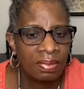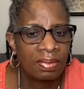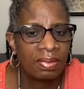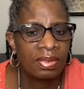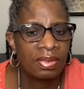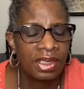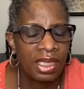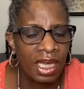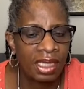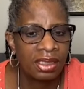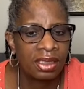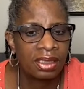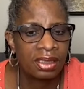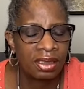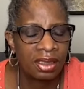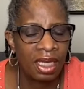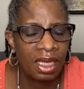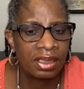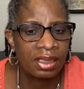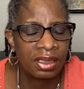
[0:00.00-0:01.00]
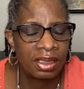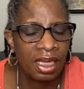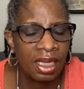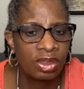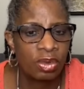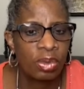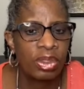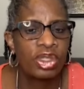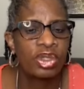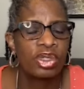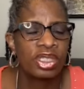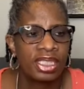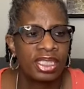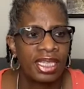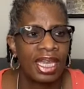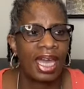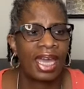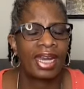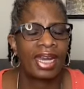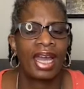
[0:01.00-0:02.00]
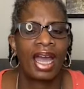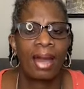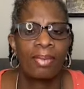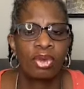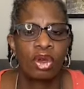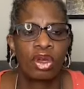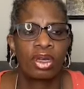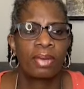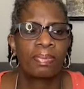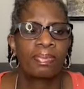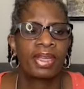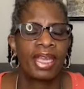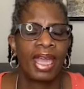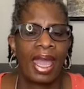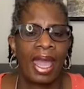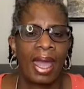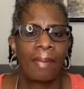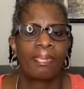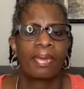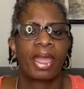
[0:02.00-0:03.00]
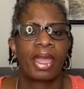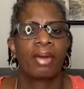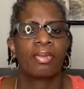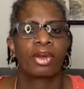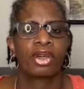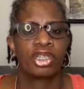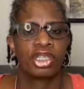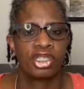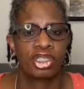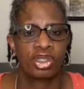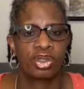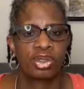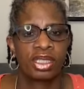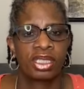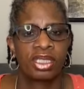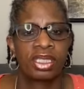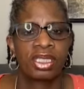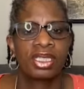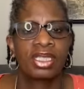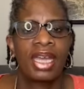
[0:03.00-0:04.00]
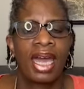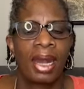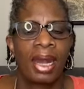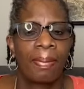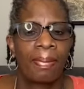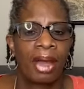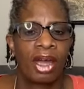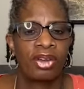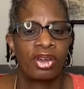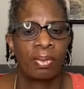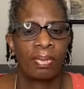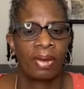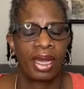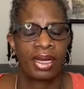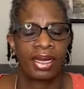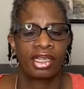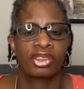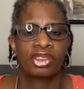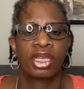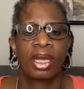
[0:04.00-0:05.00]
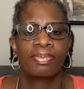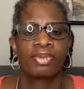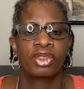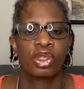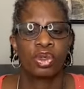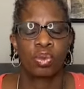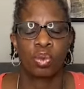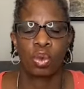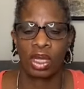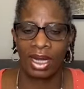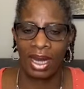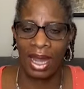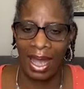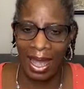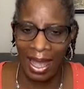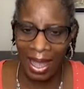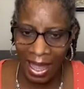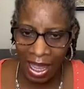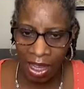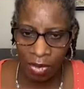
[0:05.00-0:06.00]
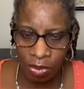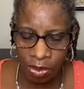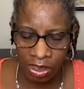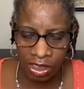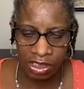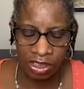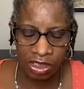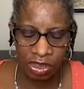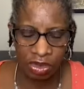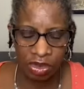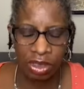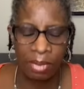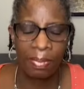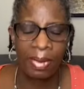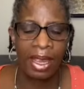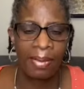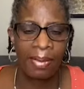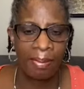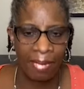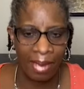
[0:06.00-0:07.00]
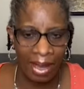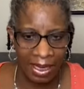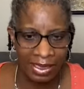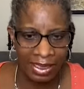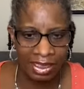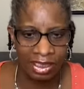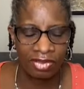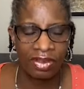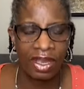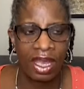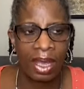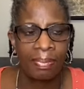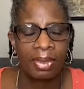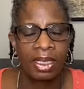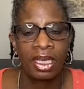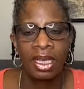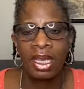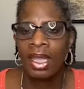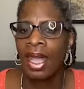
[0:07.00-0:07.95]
Yes, yes, yes. When you decided, I'm going to be happy, I'm going to do this, it's not about nobody else, I'm doing what I want to do to make myself happy,